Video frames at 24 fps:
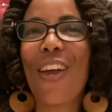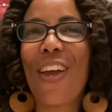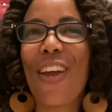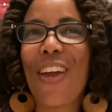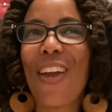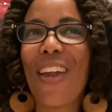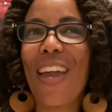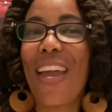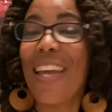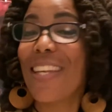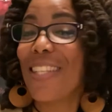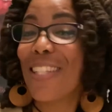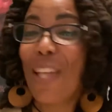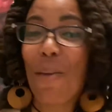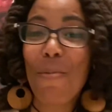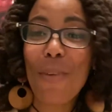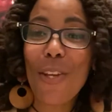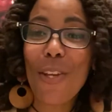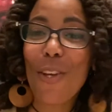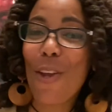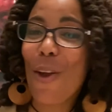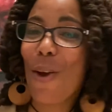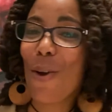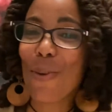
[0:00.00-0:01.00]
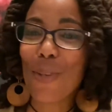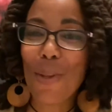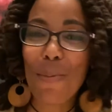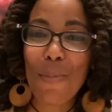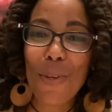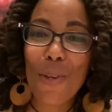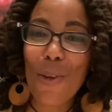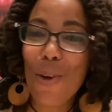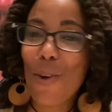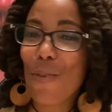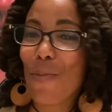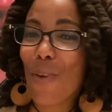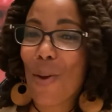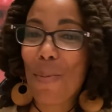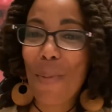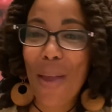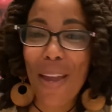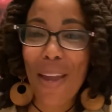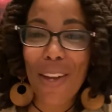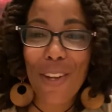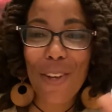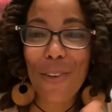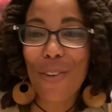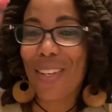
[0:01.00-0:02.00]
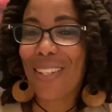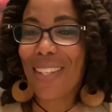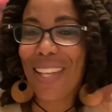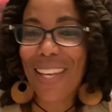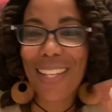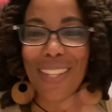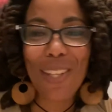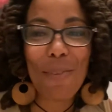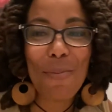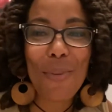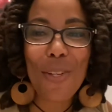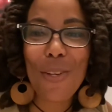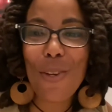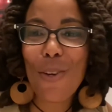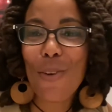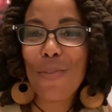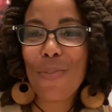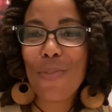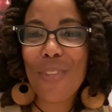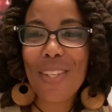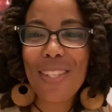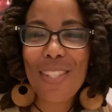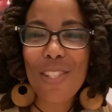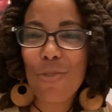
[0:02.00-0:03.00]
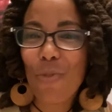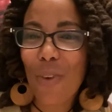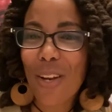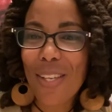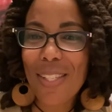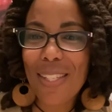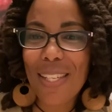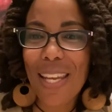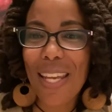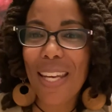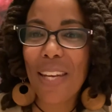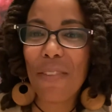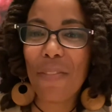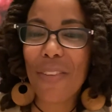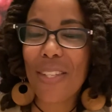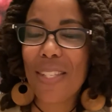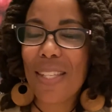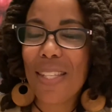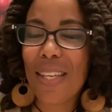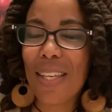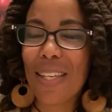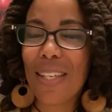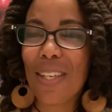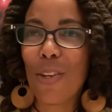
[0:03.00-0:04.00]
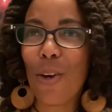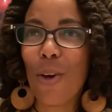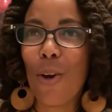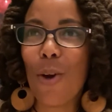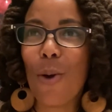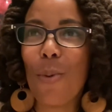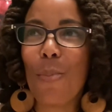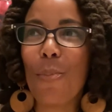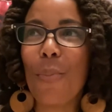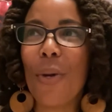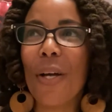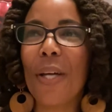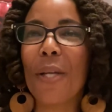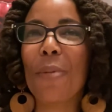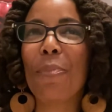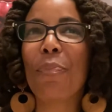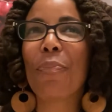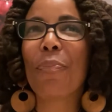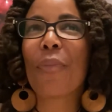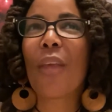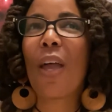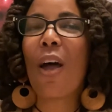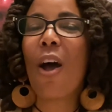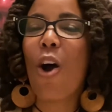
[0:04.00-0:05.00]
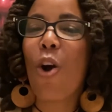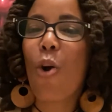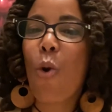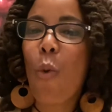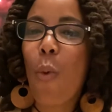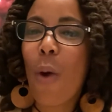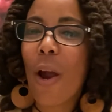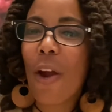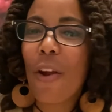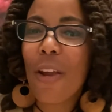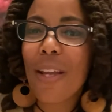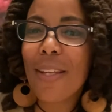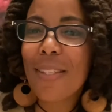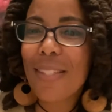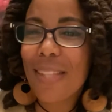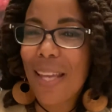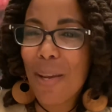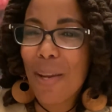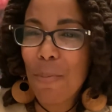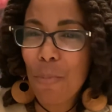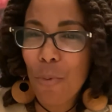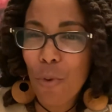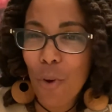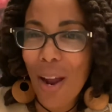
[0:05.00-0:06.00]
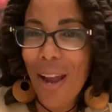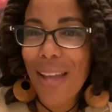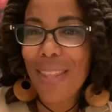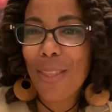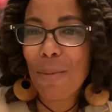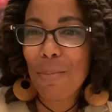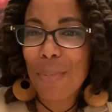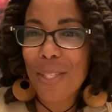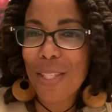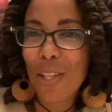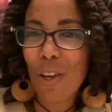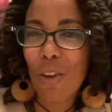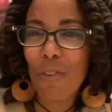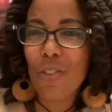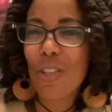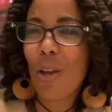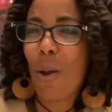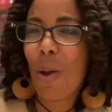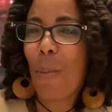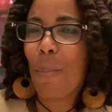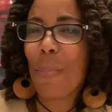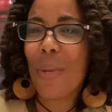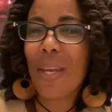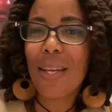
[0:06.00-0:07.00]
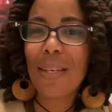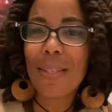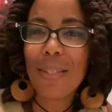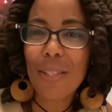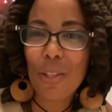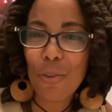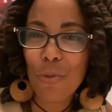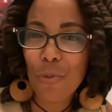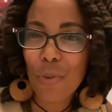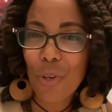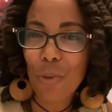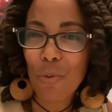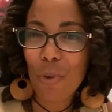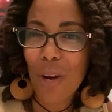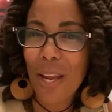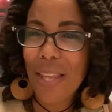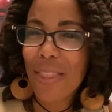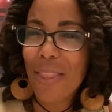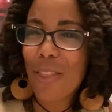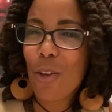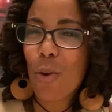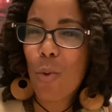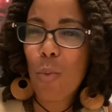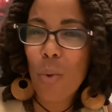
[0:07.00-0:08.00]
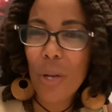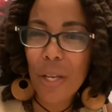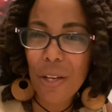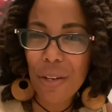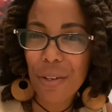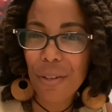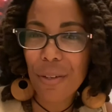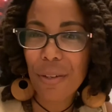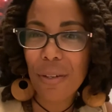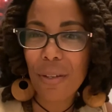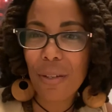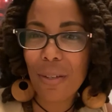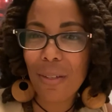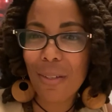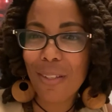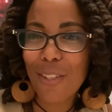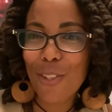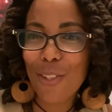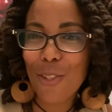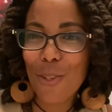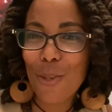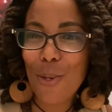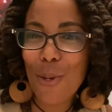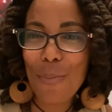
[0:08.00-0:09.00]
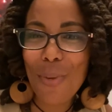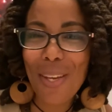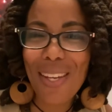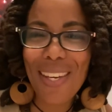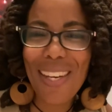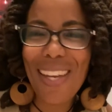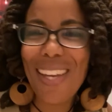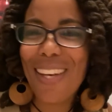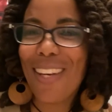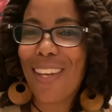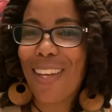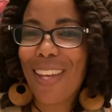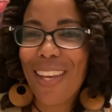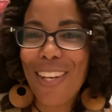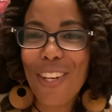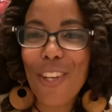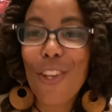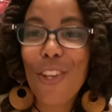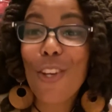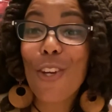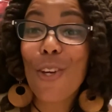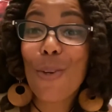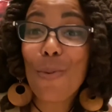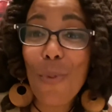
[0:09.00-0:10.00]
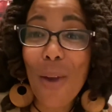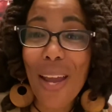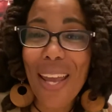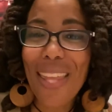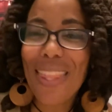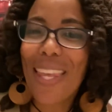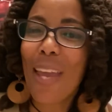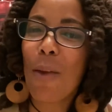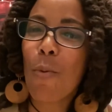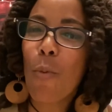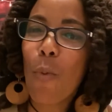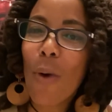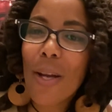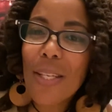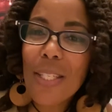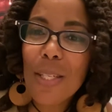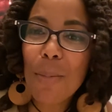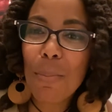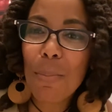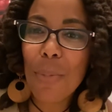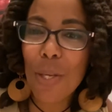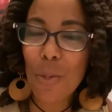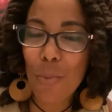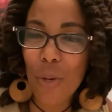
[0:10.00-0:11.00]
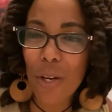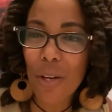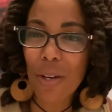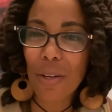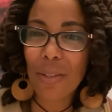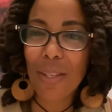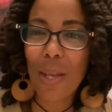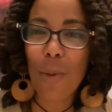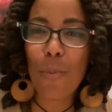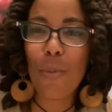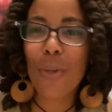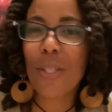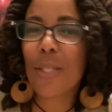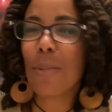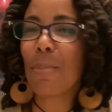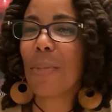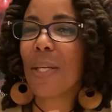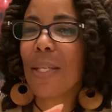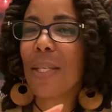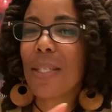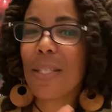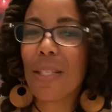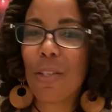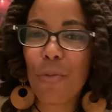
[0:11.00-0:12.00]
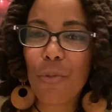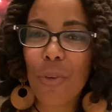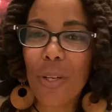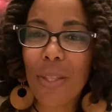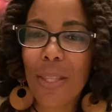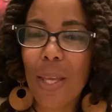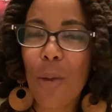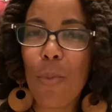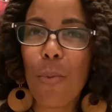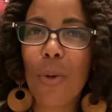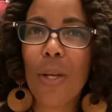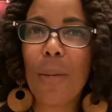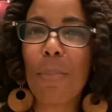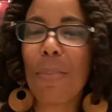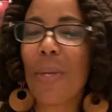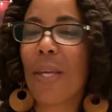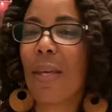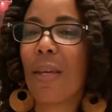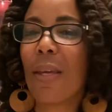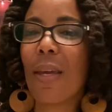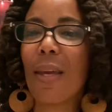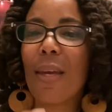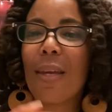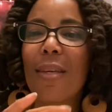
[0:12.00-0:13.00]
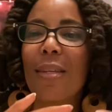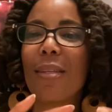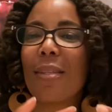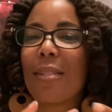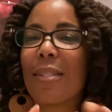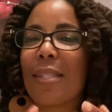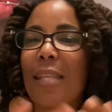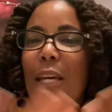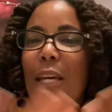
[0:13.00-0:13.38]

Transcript: And let me know if I'm accurate. Let me know if this is resonated, if it's hitting at all. But Aquarians, they pride themselves on being different, right? They're weird. You know what I mean? In a good way. They want to be weird. They want to be different. They want to be set